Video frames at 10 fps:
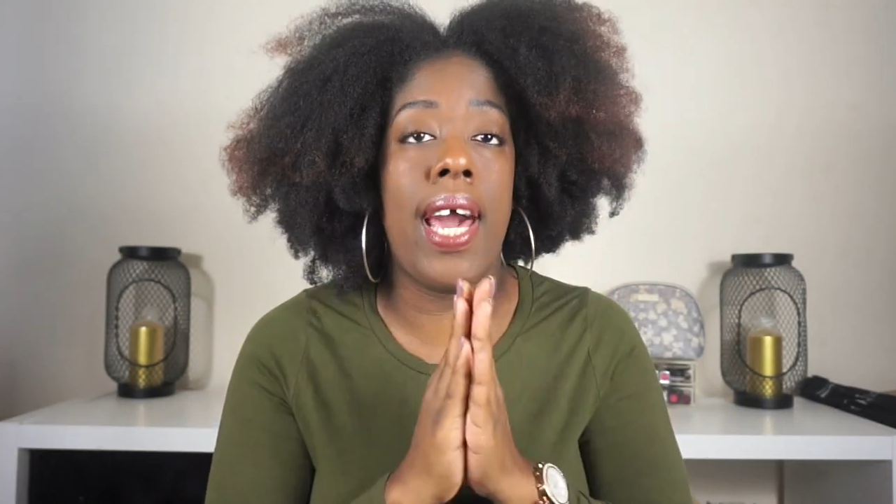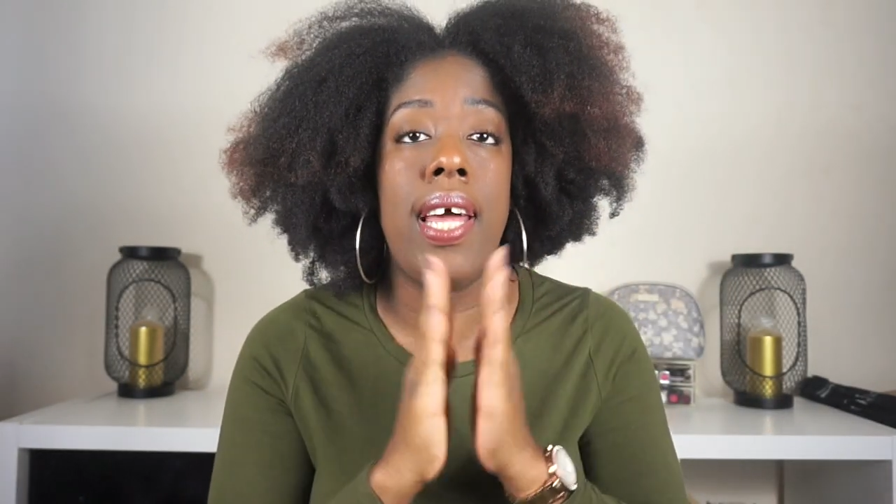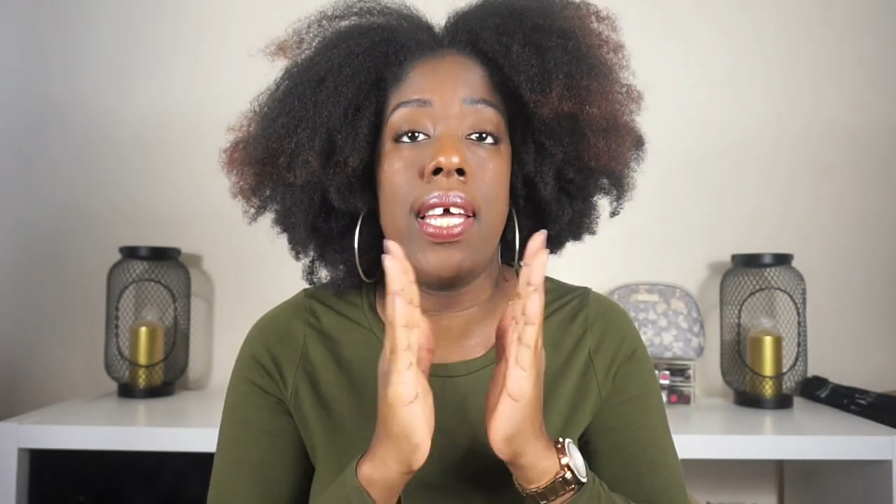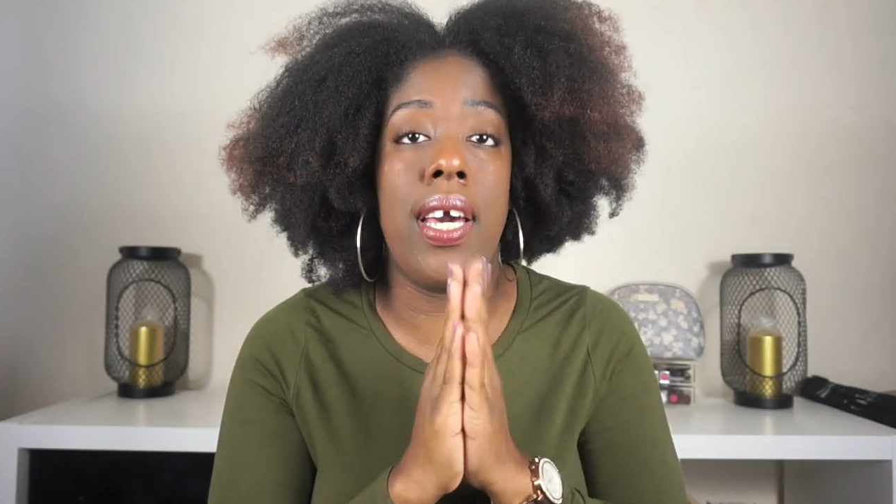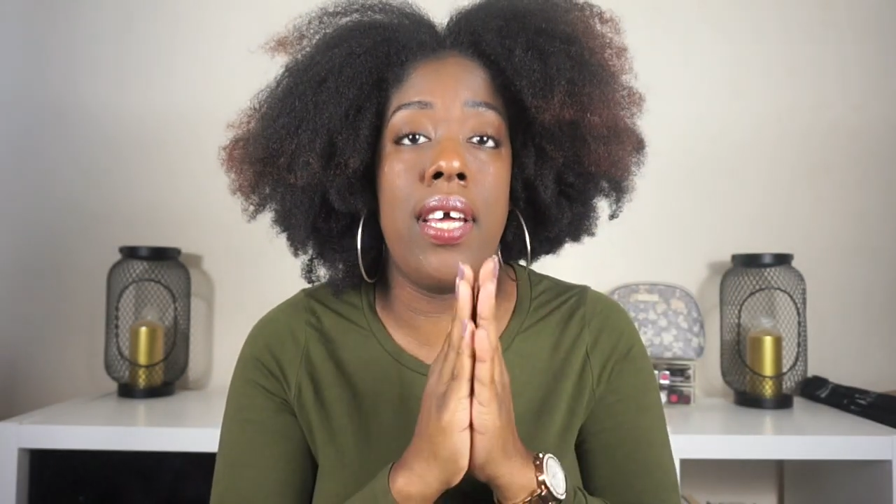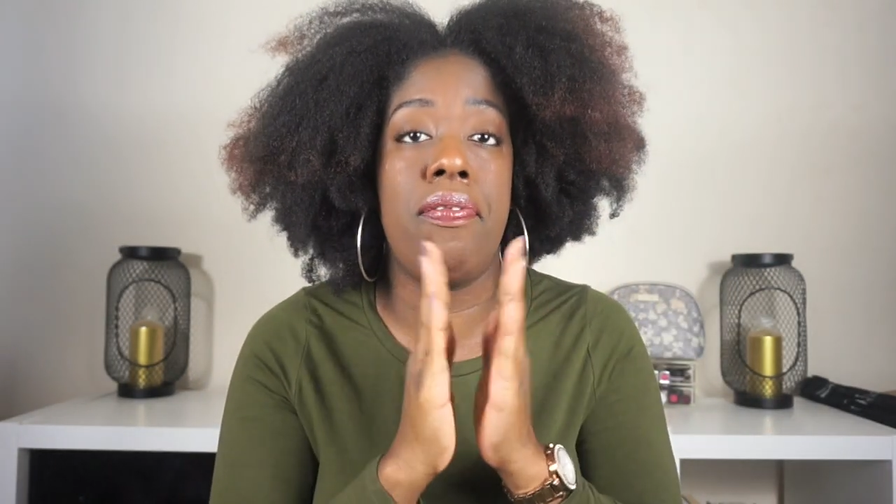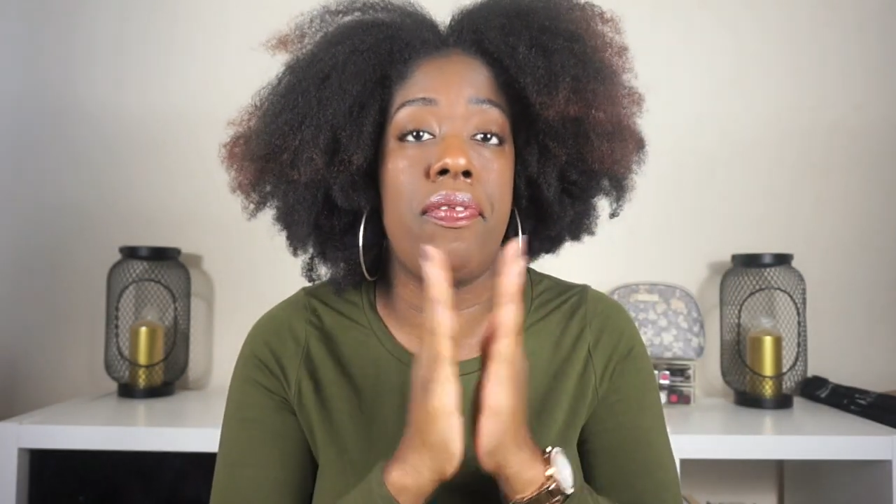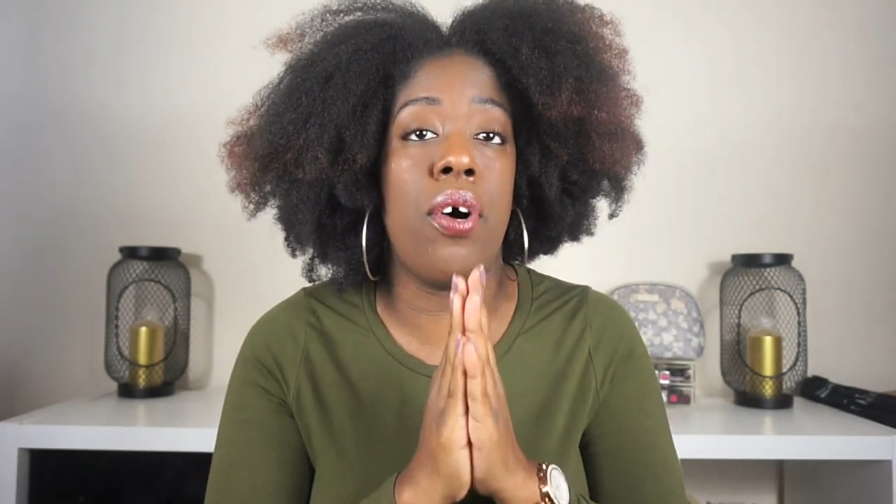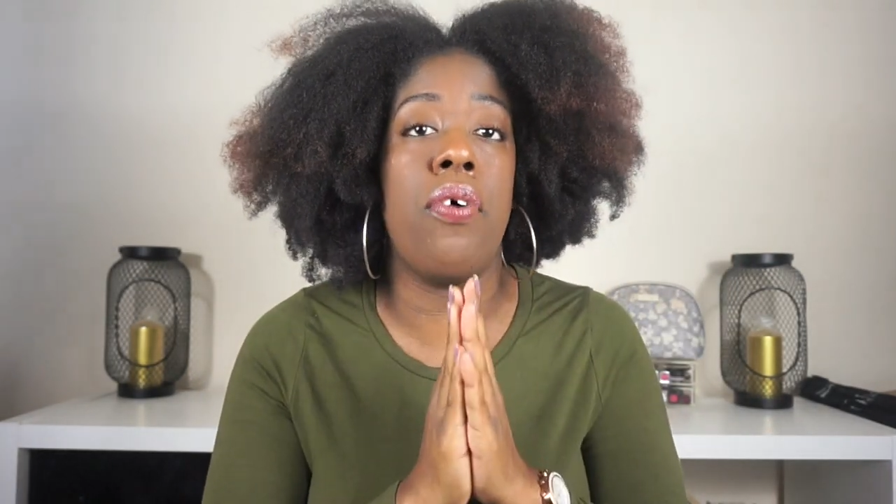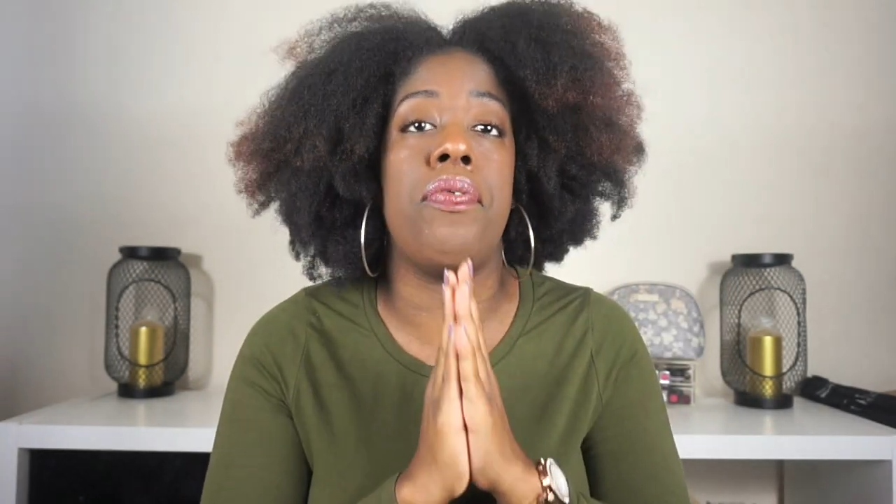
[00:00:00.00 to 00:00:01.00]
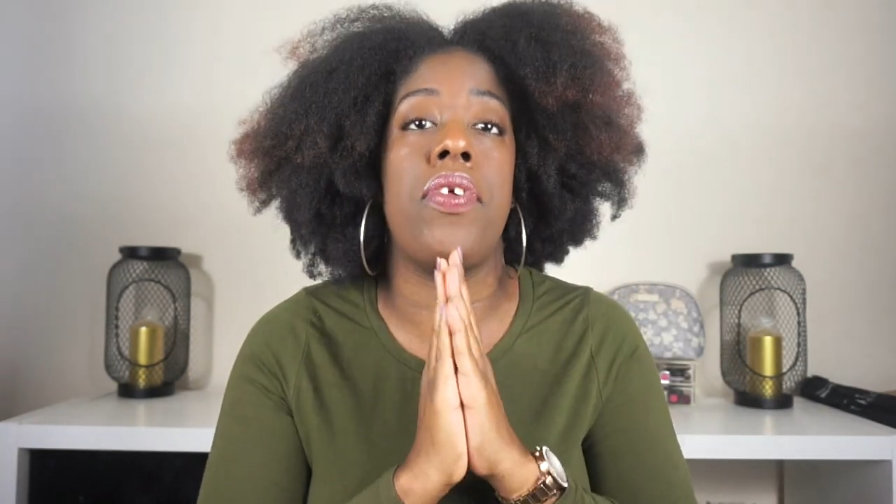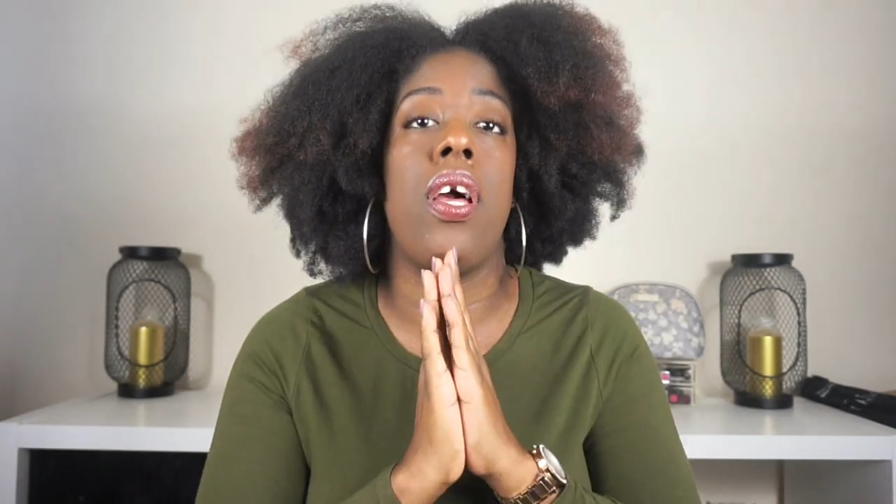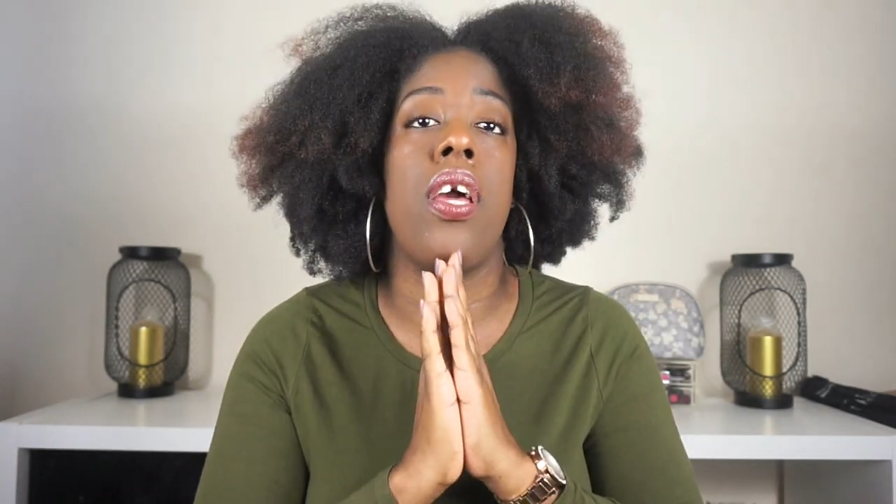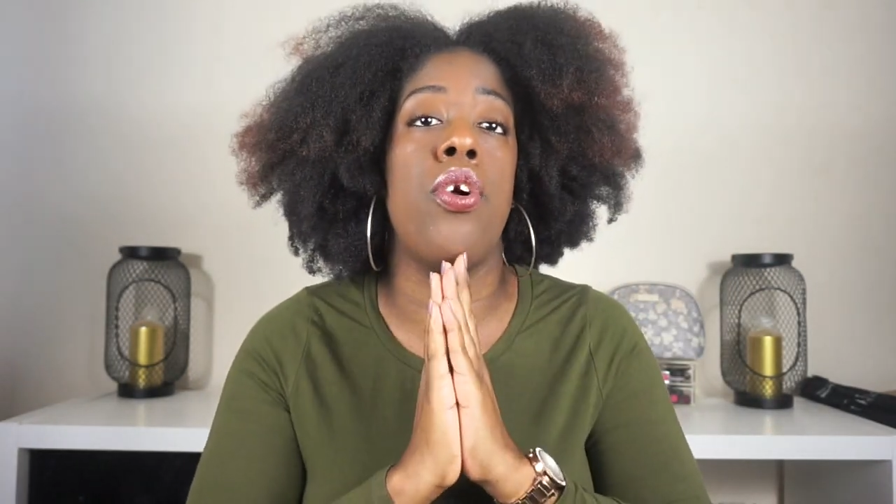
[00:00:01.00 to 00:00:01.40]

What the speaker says: Get involved.